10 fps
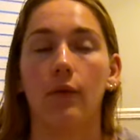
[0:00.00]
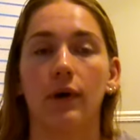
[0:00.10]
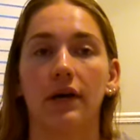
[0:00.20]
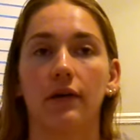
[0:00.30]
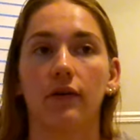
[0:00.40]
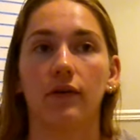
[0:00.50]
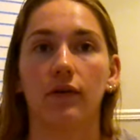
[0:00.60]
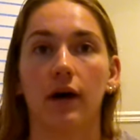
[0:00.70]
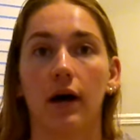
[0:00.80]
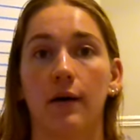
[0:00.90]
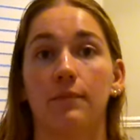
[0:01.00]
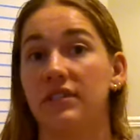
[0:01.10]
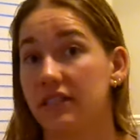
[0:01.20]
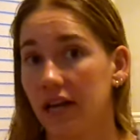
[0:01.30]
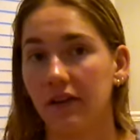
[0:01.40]
will
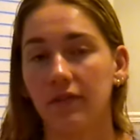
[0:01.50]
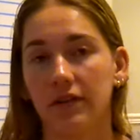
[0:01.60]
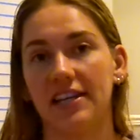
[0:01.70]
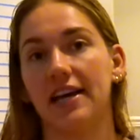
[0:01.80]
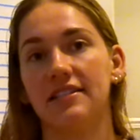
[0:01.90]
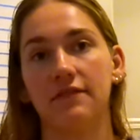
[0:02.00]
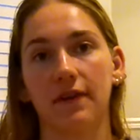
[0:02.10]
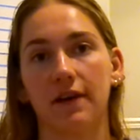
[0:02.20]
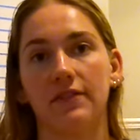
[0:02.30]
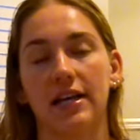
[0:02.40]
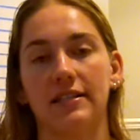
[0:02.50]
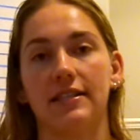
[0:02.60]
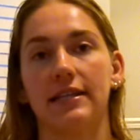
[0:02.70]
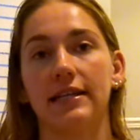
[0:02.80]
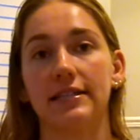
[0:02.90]
study for a test if I have a test
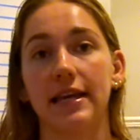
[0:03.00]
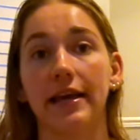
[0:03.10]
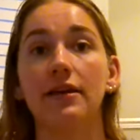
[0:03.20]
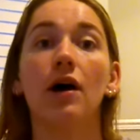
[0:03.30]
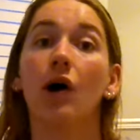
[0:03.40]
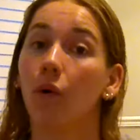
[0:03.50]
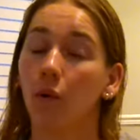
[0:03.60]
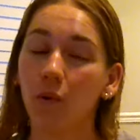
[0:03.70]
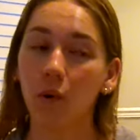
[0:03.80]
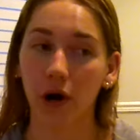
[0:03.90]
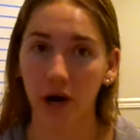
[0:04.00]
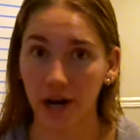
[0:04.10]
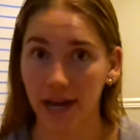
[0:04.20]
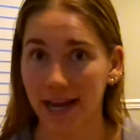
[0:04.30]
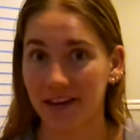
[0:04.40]
the next day.
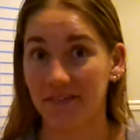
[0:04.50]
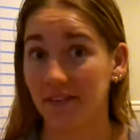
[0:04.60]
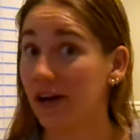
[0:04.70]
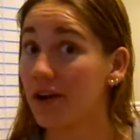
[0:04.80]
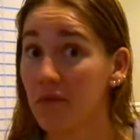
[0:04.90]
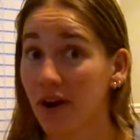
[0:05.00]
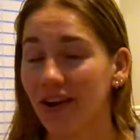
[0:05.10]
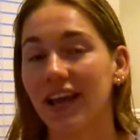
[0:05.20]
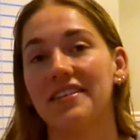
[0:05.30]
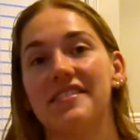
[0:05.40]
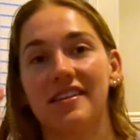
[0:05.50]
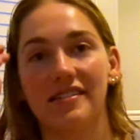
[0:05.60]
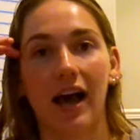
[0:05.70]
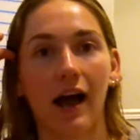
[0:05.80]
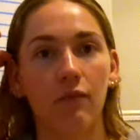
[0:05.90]
Or, in very rare
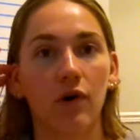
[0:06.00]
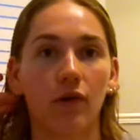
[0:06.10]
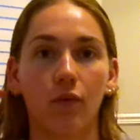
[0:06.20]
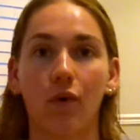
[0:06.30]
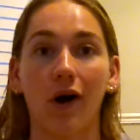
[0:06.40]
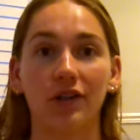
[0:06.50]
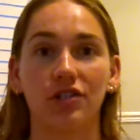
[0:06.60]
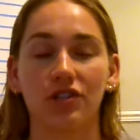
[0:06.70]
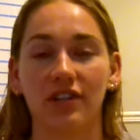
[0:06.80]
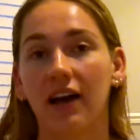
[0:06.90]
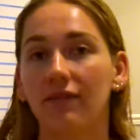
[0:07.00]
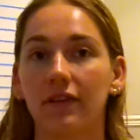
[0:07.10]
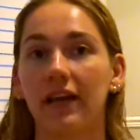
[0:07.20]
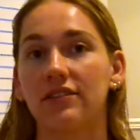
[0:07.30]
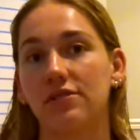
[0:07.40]
cases, I will watch
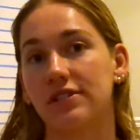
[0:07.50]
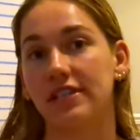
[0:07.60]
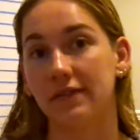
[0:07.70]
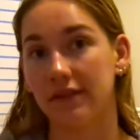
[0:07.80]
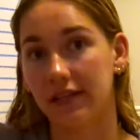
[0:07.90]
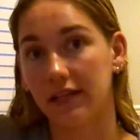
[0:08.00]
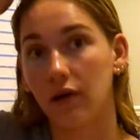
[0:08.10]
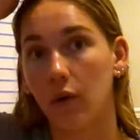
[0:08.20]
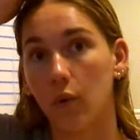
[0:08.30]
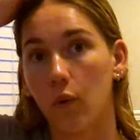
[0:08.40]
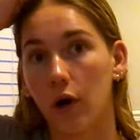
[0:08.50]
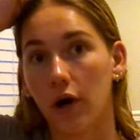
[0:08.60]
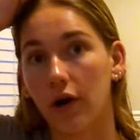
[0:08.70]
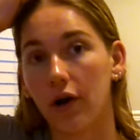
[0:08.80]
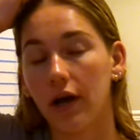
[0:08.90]
Netflix or TV
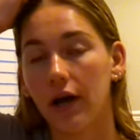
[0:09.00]
or